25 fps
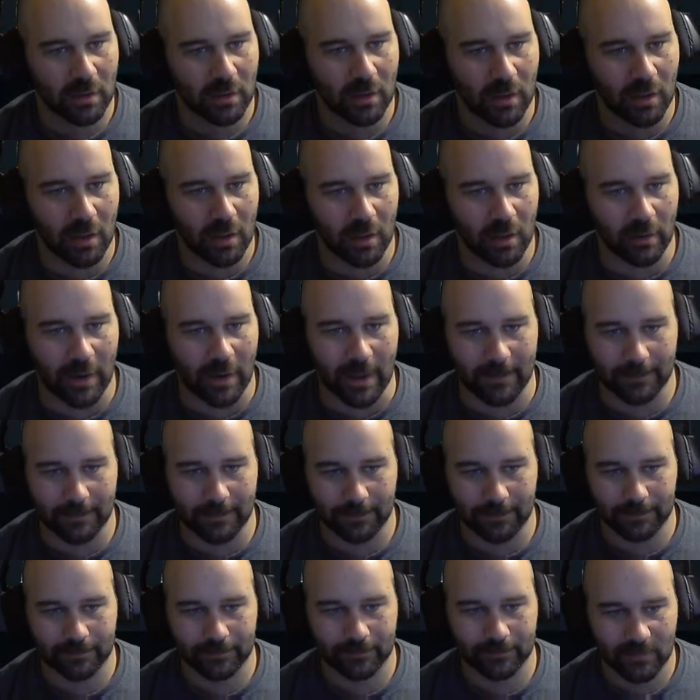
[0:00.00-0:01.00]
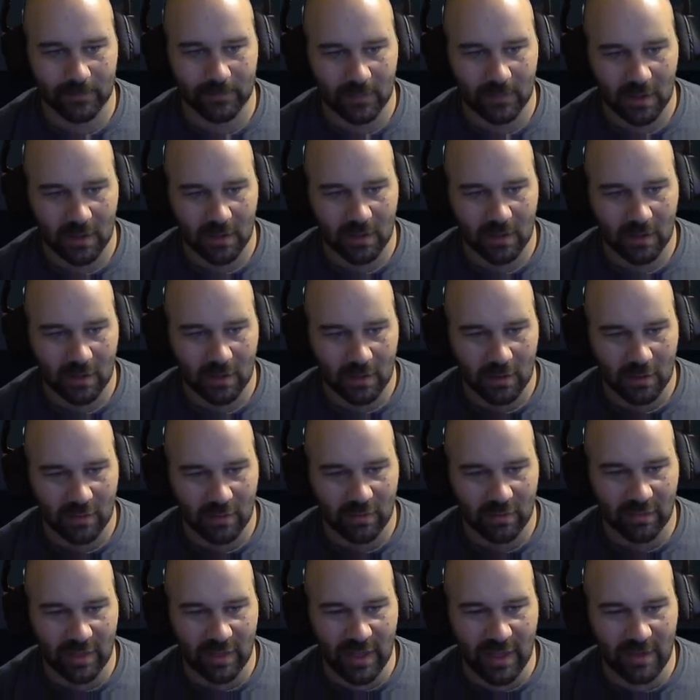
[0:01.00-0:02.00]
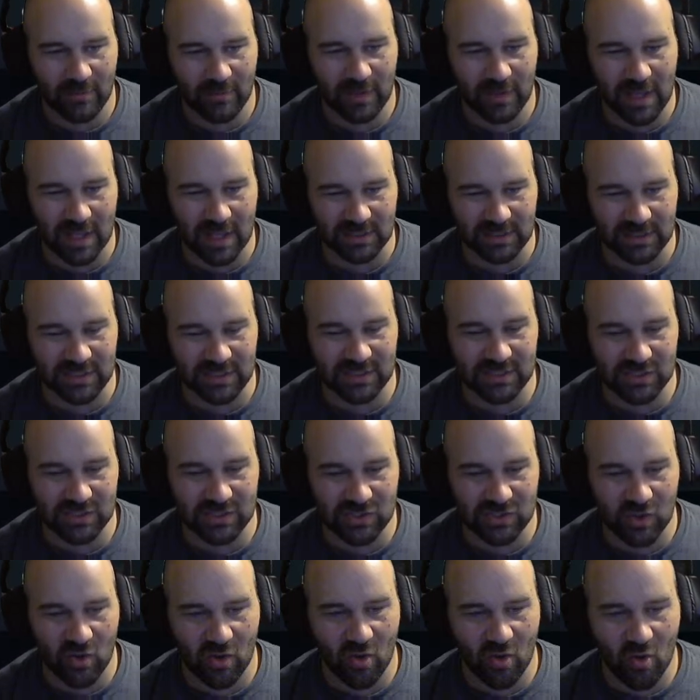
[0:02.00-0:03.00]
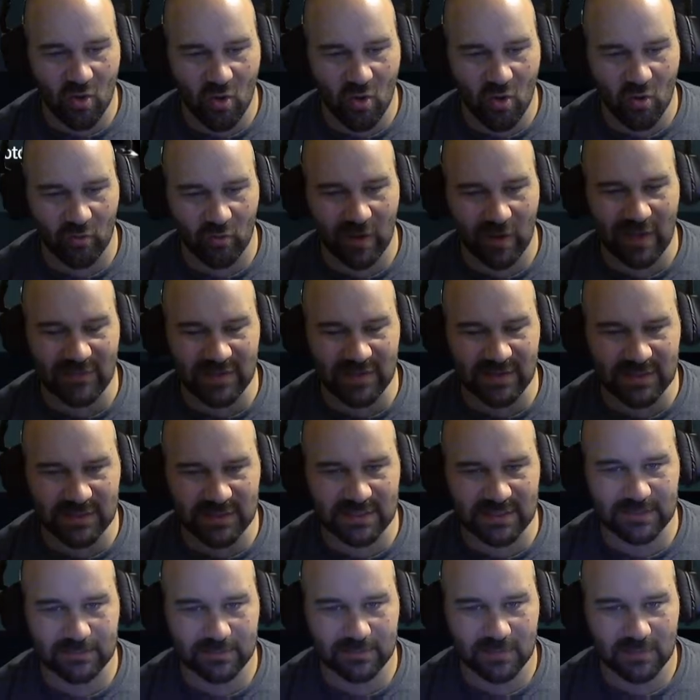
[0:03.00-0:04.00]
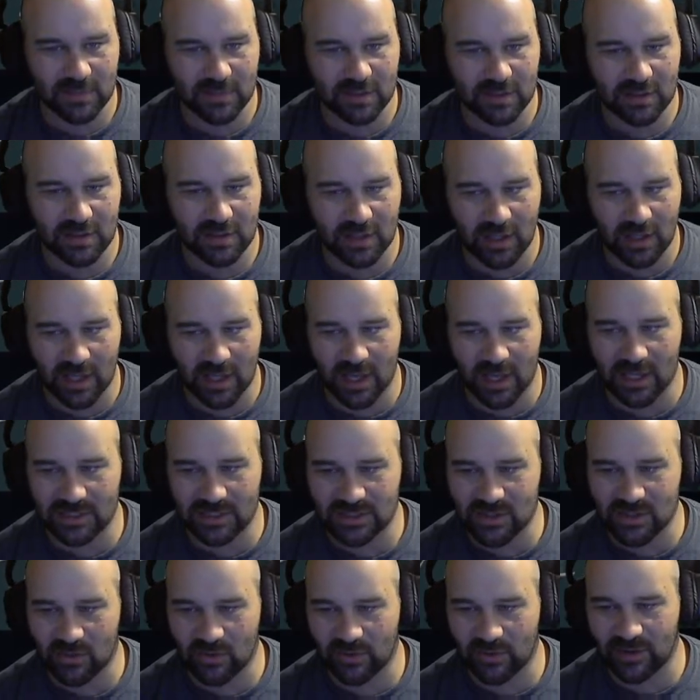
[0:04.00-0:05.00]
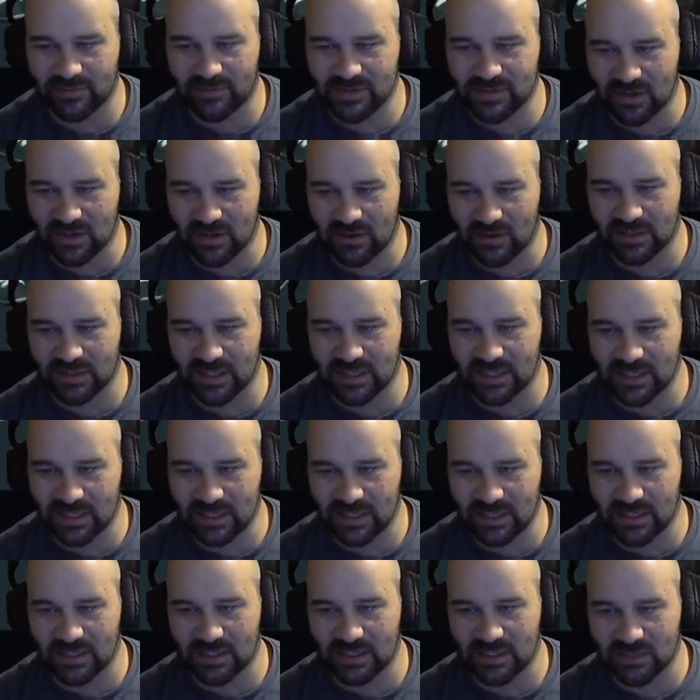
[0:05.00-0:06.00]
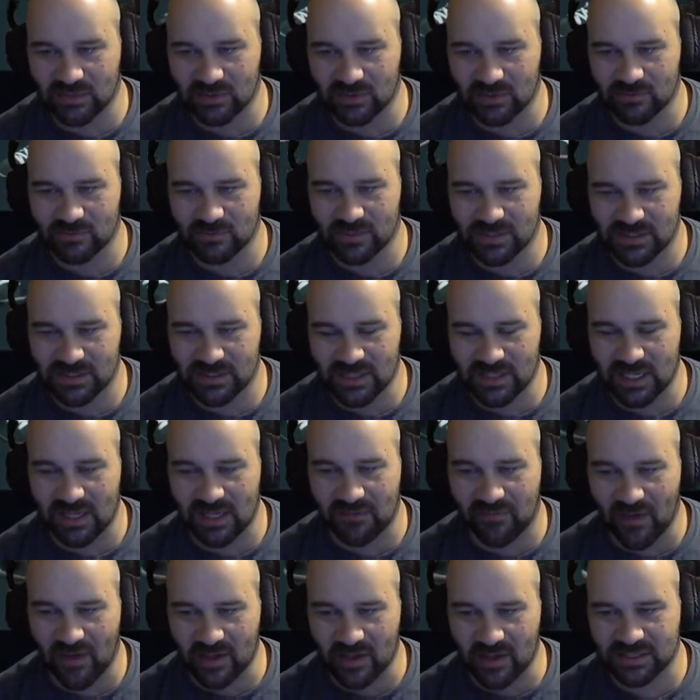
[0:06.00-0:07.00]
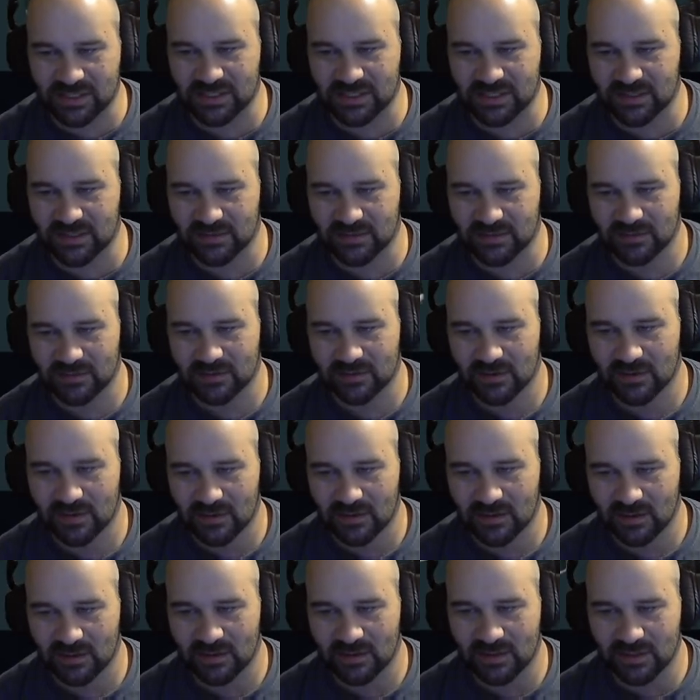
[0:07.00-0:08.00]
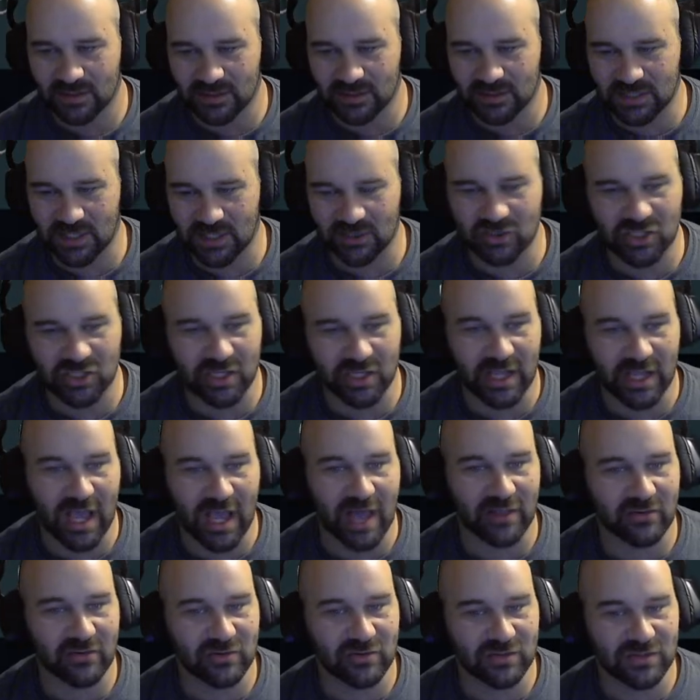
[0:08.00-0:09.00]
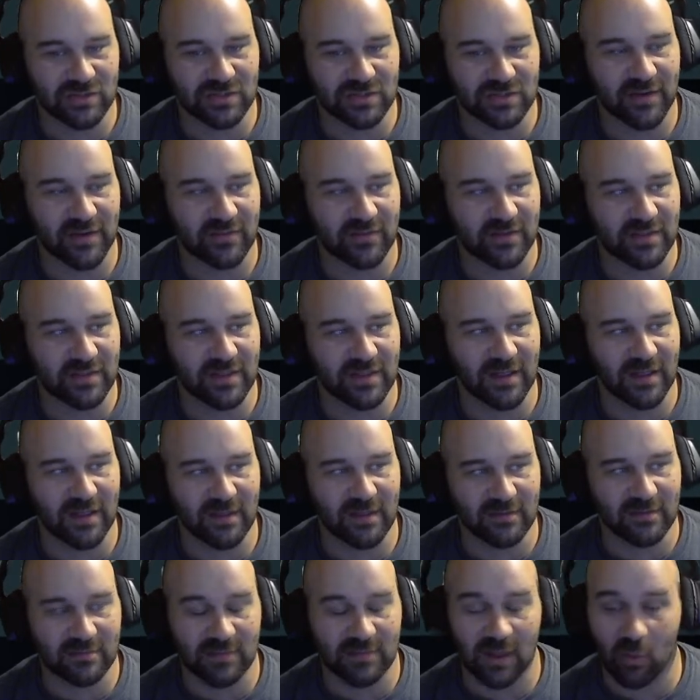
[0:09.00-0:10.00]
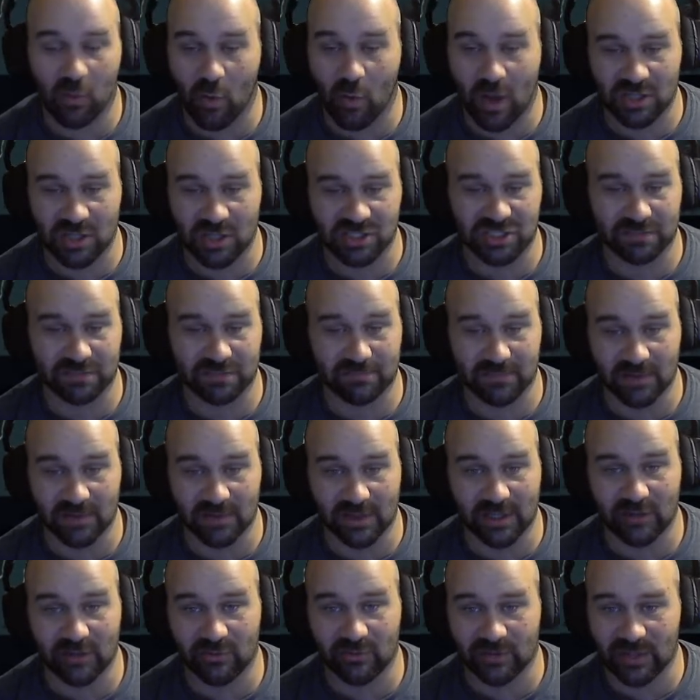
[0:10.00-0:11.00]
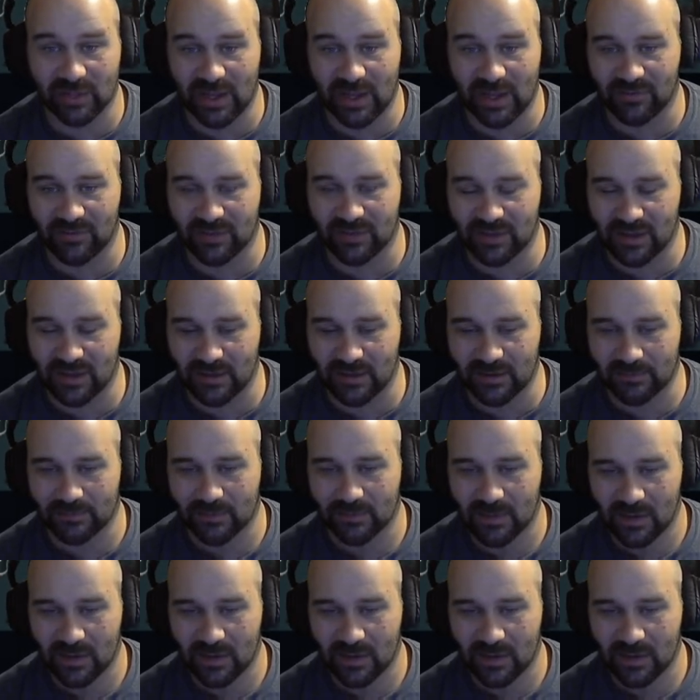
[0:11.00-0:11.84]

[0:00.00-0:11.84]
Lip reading: Alright. Then we got the Snow Ravens. Snow Ravens are the sneaky fucks. Intelligent gatherers of everything. They watch literally everything.